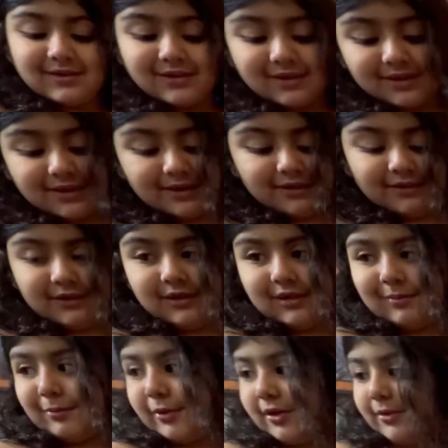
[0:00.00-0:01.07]
Let's
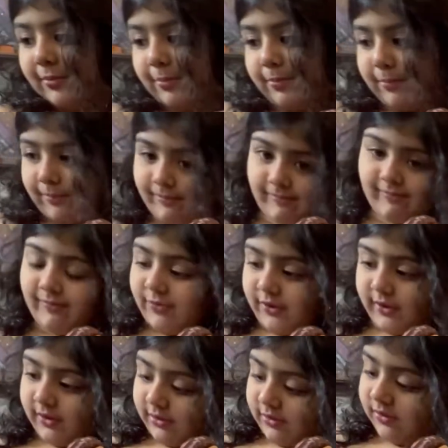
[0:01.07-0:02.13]
put her
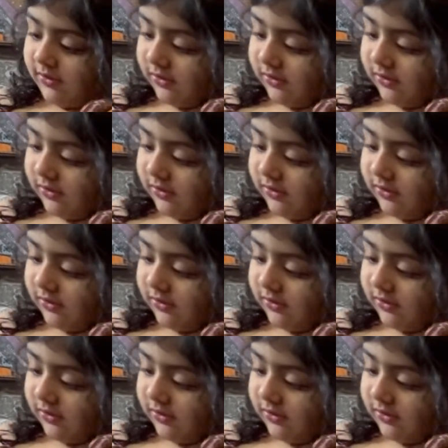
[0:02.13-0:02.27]
on the